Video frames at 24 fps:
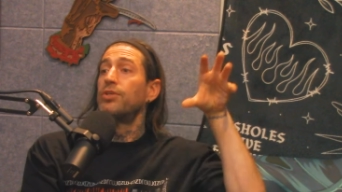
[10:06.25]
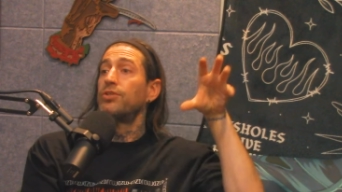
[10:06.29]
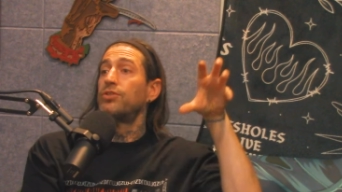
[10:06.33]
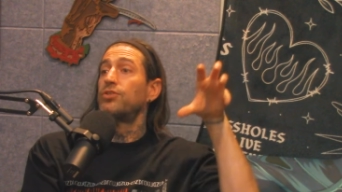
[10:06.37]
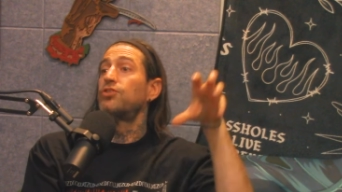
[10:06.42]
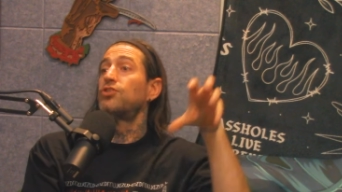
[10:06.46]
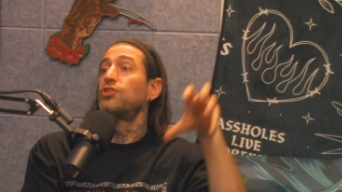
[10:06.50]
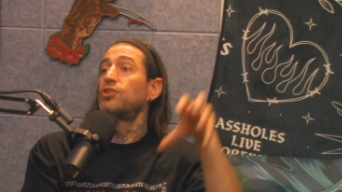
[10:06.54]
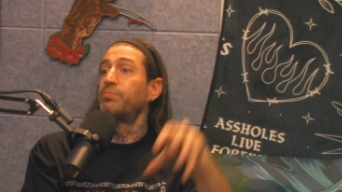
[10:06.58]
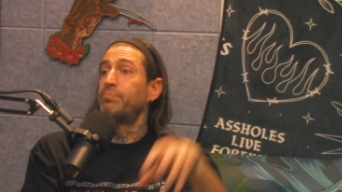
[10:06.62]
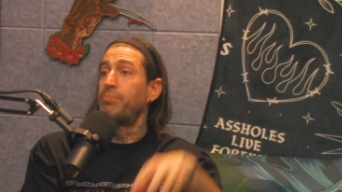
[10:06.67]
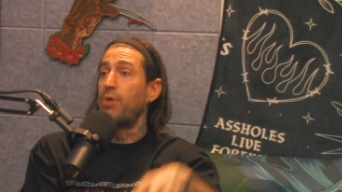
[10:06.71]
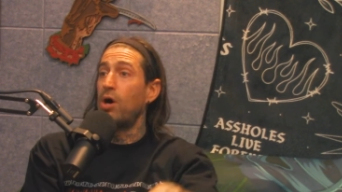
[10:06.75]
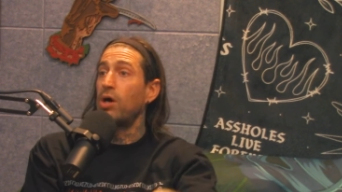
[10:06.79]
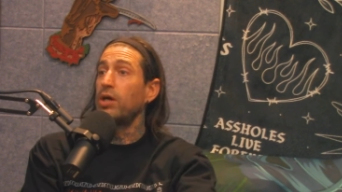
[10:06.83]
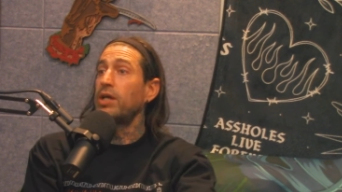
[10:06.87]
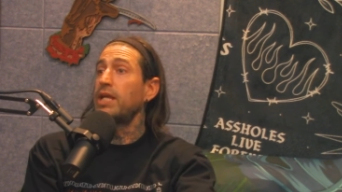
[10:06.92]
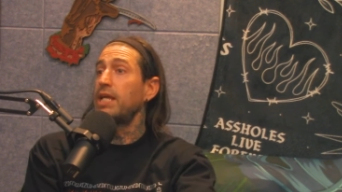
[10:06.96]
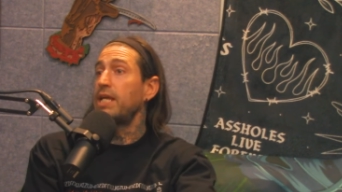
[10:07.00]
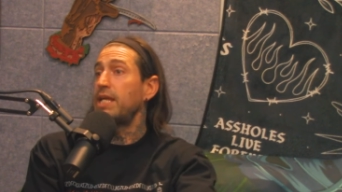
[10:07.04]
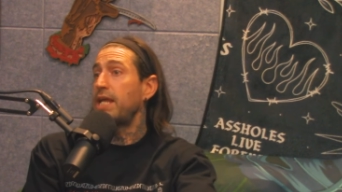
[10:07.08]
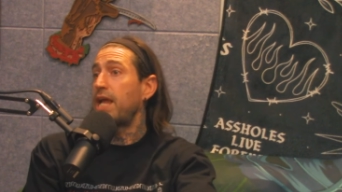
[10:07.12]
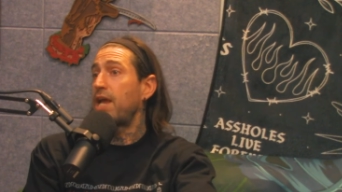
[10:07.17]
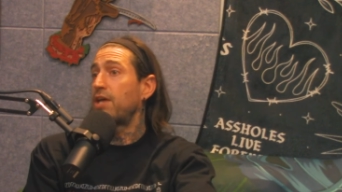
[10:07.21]

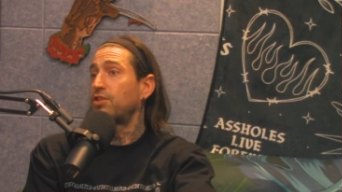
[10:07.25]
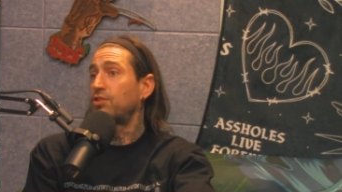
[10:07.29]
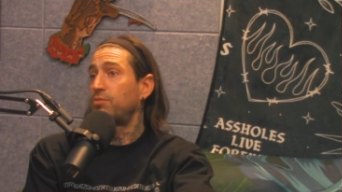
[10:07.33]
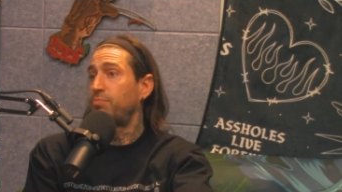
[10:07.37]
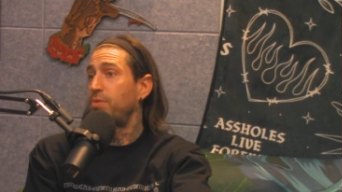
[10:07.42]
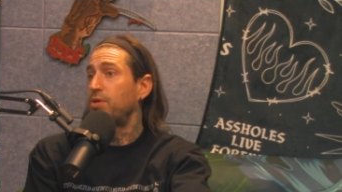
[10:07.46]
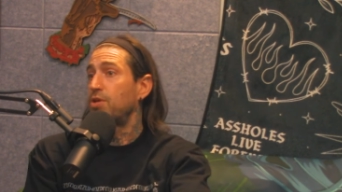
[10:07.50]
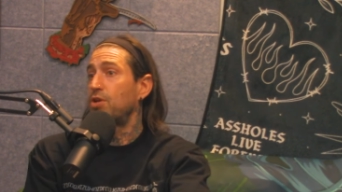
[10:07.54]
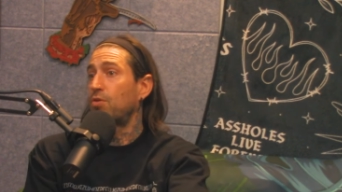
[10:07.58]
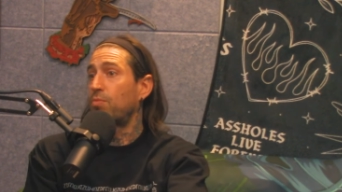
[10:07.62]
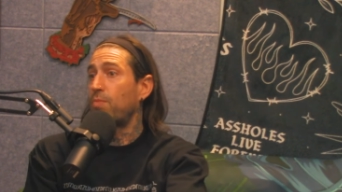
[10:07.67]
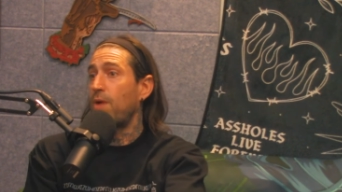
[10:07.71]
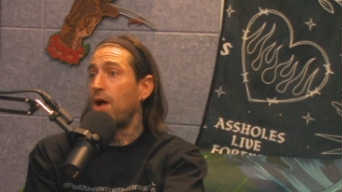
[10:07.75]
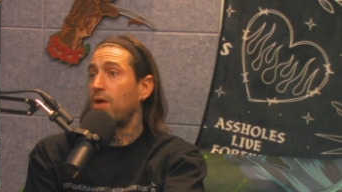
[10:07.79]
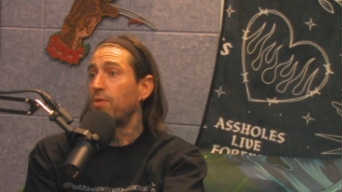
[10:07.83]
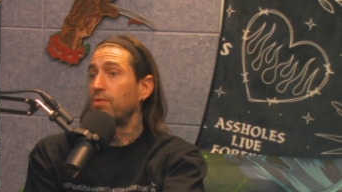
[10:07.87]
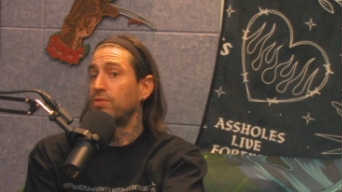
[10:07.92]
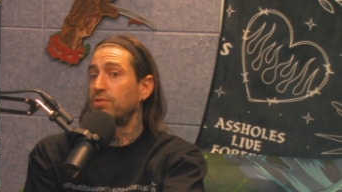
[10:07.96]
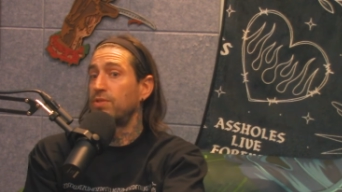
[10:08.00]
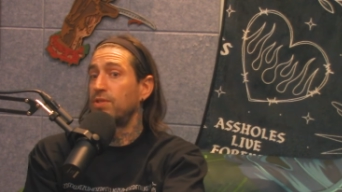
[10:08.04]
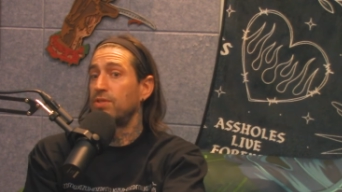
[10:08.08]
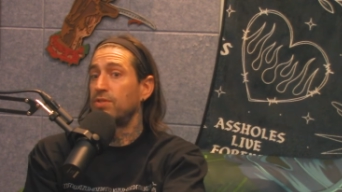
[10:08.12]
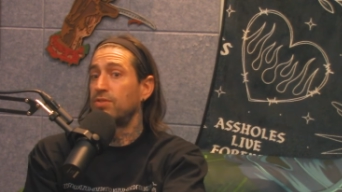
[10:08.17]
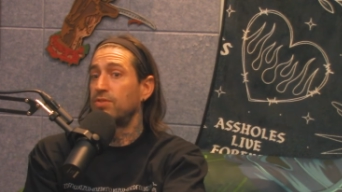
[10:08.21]
spunky has been
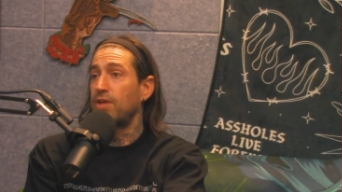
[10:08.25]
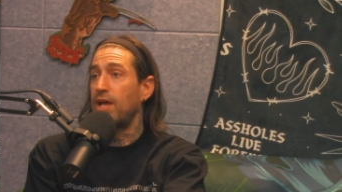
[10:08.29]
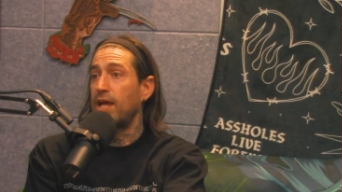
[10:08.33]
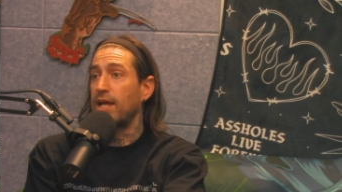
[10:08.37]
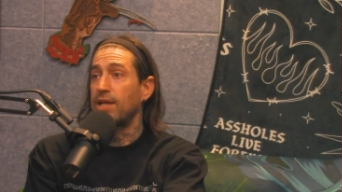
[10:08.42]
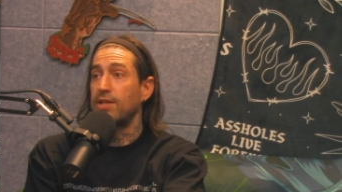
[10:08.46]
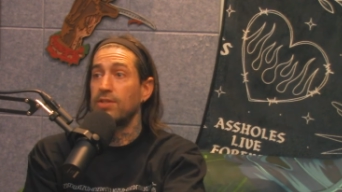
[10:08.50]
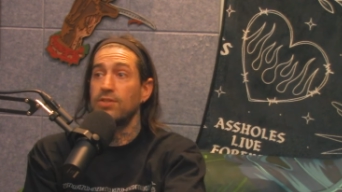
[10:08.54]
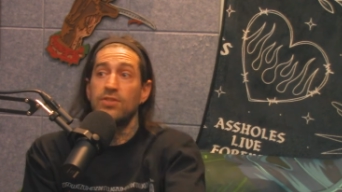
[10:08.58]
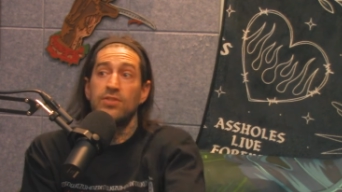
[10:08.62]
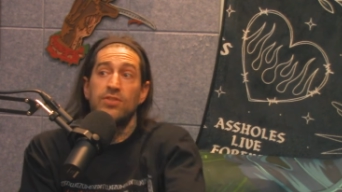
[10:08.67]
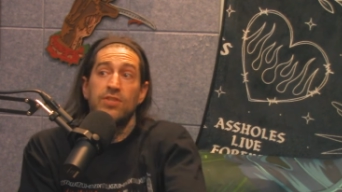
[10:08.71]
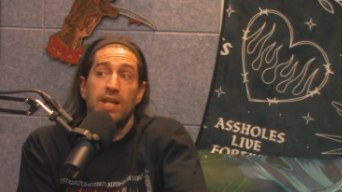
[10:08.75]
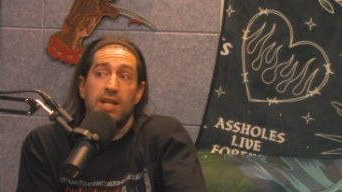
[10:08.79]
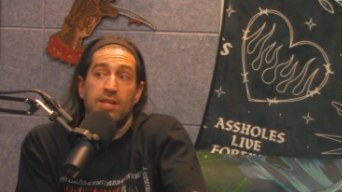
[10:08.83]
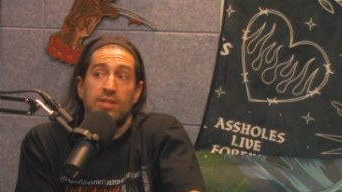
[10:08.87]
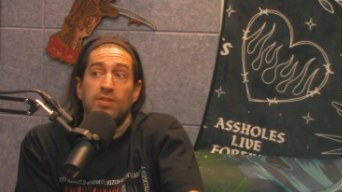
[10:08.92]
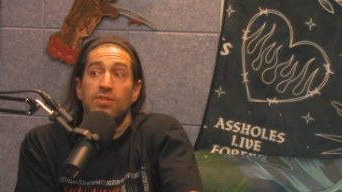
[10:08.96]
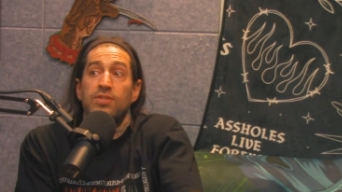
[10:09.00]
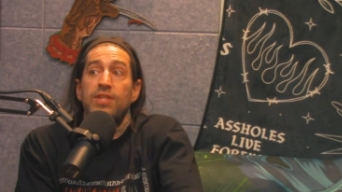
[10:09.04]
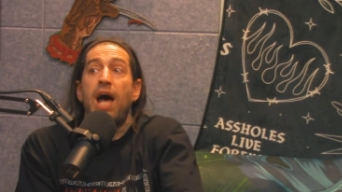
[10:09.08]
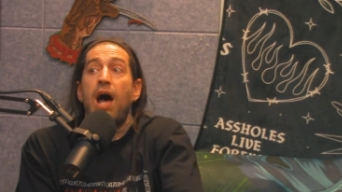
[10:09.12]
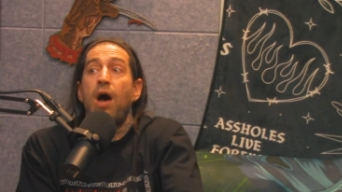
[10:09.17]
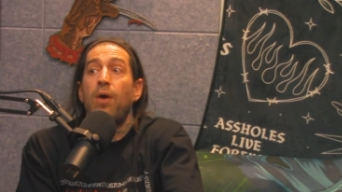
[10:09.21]
around since like
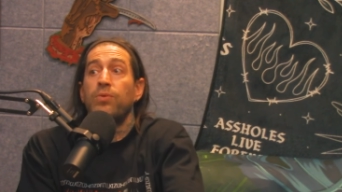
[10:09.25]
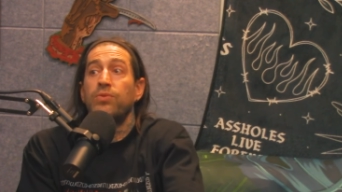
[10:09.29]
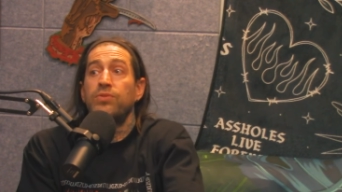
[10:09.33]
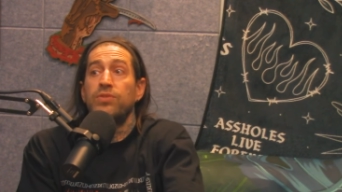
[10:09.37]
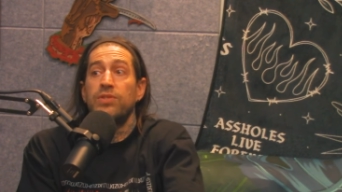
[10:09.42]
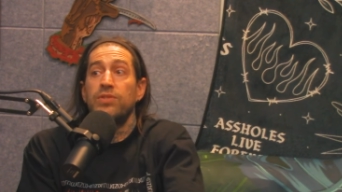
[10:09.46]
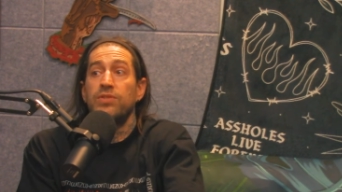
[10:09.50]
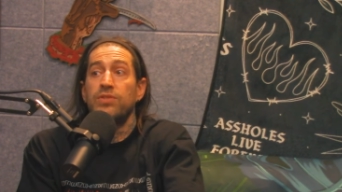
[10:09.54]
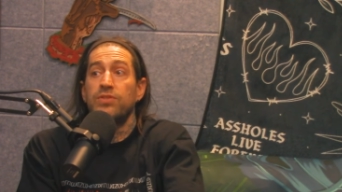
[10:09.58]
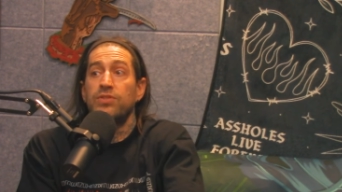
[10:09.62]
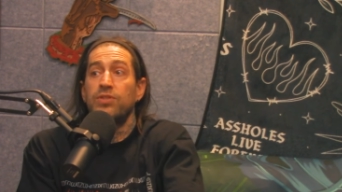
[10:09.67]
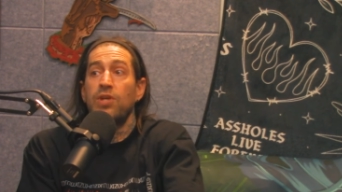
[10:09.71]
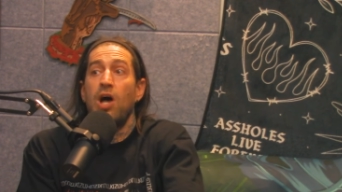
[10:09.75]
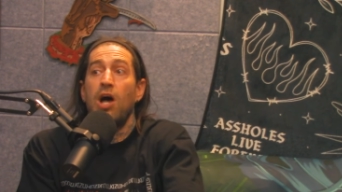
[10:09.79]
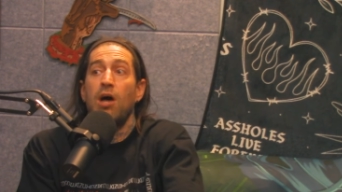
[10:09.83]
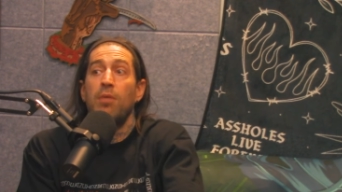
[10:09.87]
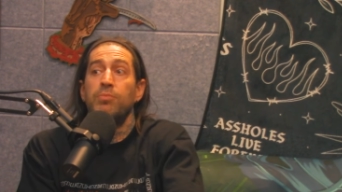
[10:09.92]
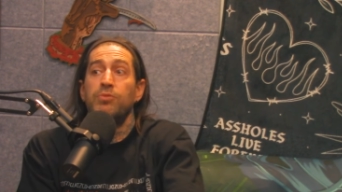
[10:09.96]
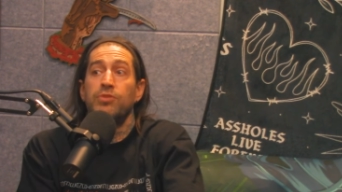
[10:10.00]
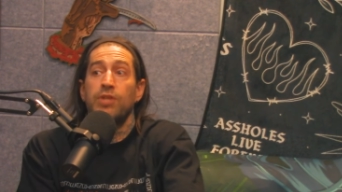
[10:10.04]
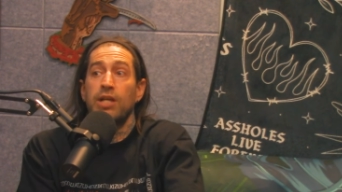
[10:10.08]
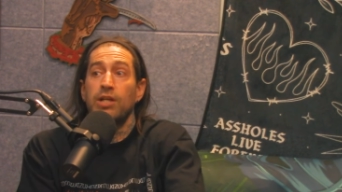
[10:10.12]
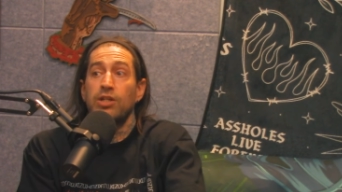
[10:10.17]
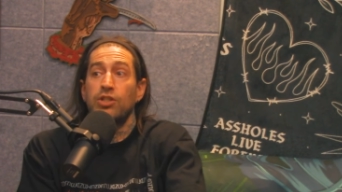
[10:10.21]
6000
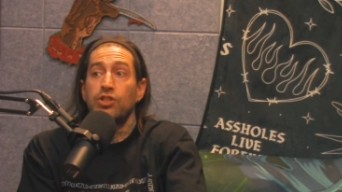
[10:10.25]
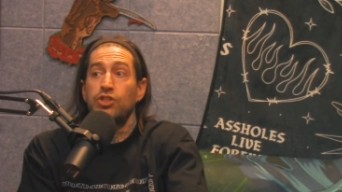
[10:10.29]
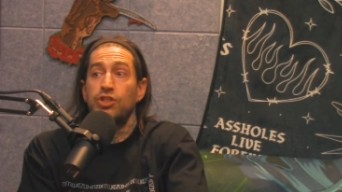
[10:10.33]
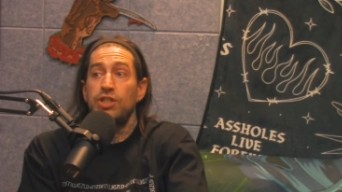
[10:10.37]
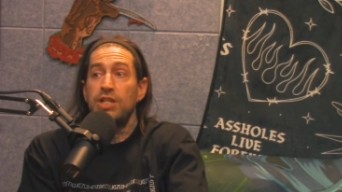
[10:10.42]
subs like yeah.